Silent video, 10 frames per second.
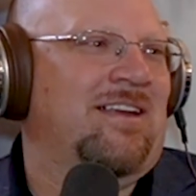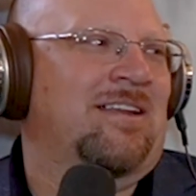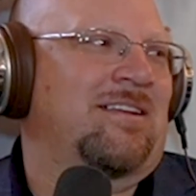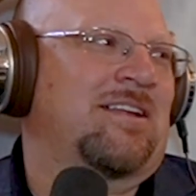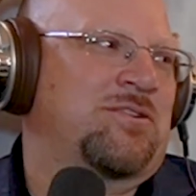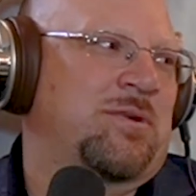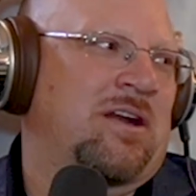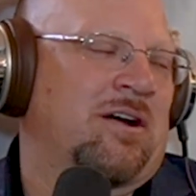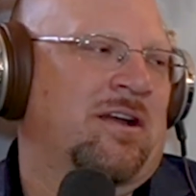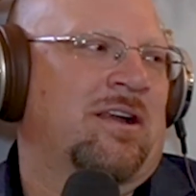think that's
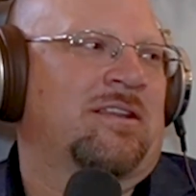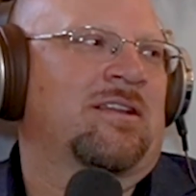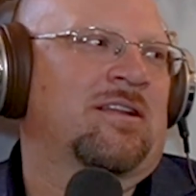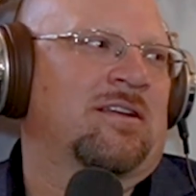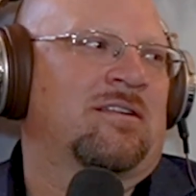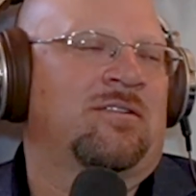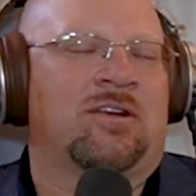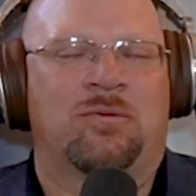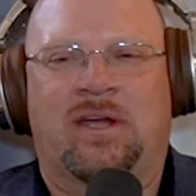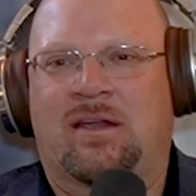right on. And I think that,
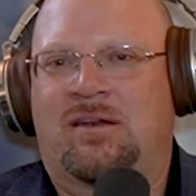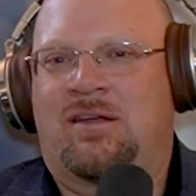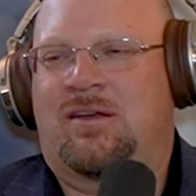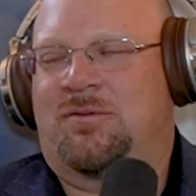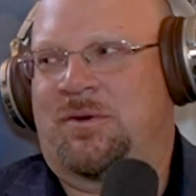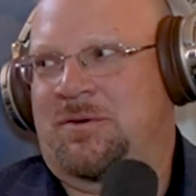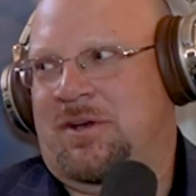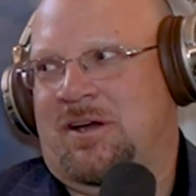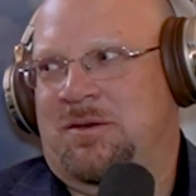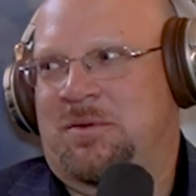we were
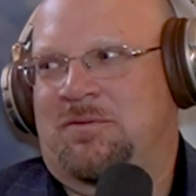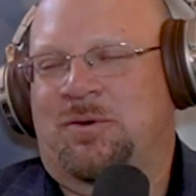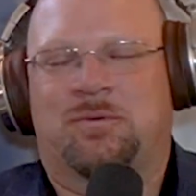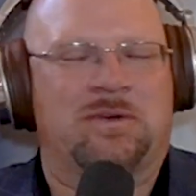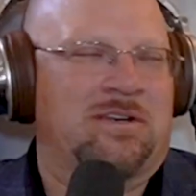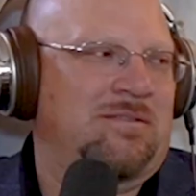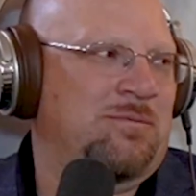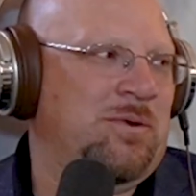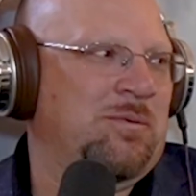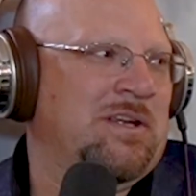talking before we
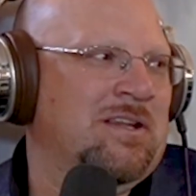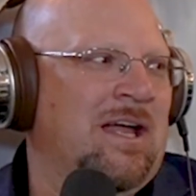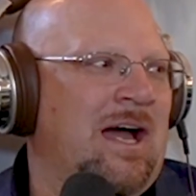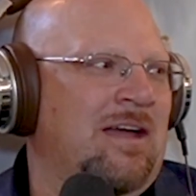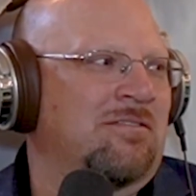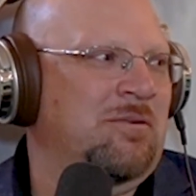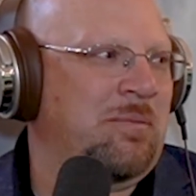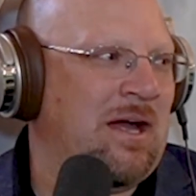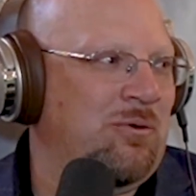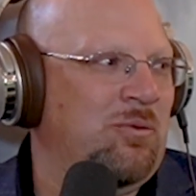went live
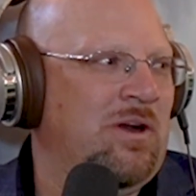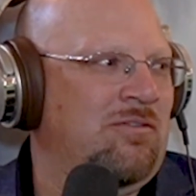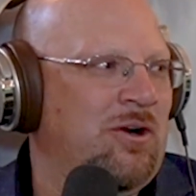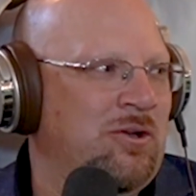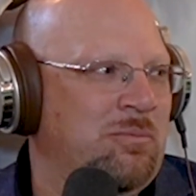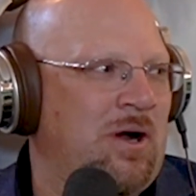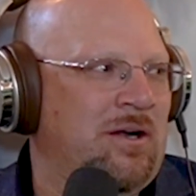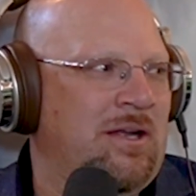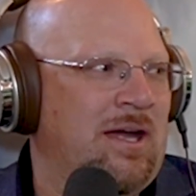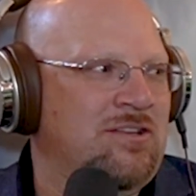about one of our other
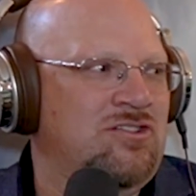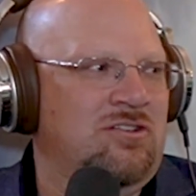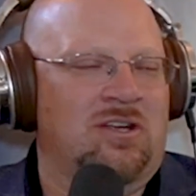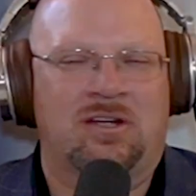podcasts,